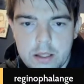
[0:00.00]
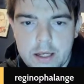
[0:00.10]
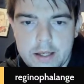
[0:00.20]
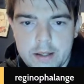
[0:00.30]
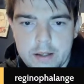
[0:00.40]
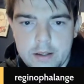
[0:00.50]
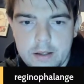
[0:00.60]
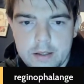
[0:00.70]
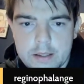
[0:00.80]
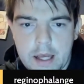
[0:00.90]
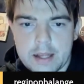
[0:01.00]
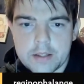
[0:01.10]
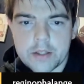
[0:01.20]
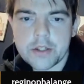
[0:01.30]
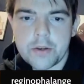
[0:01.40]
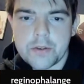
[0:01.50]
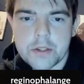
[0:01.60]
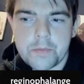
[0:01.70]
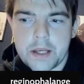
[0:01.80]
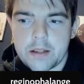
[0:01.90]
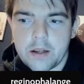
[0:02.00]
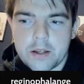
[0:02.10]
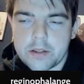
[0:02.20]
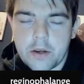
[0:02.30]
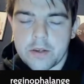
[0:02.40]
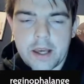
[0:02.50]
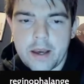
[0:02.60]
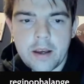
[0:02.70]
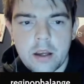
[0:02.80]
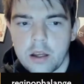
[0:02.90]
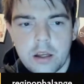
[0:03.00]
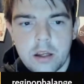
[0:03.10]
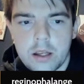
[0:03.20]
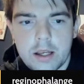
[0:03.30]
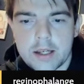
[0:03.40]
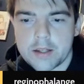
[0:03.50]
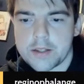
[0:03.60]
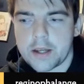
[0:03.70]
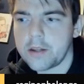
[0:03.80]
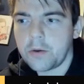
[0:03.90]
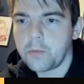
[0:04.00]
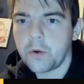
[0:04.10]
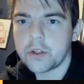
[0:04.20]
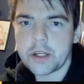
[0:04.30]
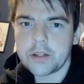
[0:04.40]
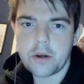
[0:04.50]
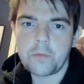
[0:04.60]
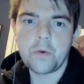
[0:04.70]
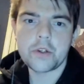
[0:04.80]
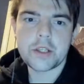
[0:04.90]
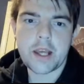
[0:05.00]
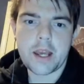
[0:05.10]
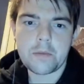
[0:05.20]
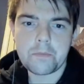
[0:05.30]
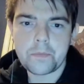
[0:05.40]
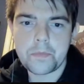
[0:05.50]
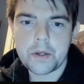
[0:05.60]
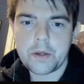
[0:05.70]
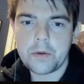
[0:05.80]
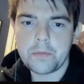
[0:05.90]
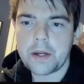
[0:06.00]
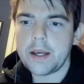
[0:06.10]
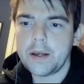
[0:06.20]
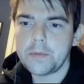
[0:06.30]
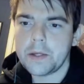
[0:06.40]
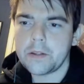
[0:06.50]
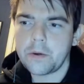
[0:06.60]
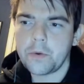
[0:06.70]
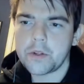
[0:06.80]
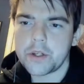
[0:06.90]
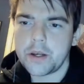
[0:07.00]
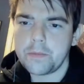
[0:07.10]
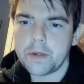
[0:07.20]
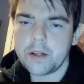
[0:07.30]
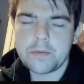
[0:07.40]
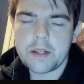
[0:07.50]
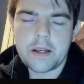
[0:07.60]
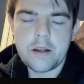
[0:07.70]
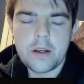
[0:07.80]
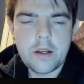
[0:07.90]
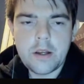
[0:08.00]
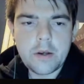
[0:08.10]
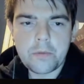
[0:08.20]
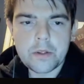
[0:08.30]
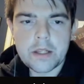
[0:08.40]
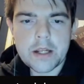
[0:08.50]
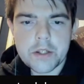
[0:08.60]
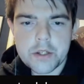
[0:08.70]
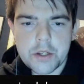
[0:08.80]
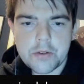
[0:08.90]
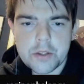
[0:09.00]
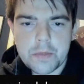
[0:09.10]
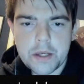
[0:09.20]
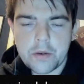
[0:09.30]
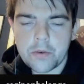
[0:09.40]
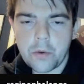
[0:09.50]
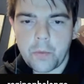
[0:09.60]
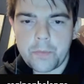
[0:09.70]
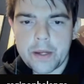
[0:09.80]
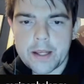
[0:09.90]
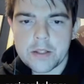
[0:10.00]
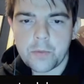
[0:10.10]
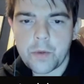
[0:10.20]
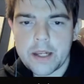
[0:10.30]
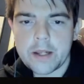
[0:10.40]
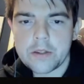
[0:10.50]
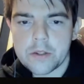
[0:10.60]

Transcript: Like, that just shows to me, like, you don't care. and then you say you don't watch the game, but you play it, but you don't watch it. But I'm like, well, that just shows to me you're not prepared to winning.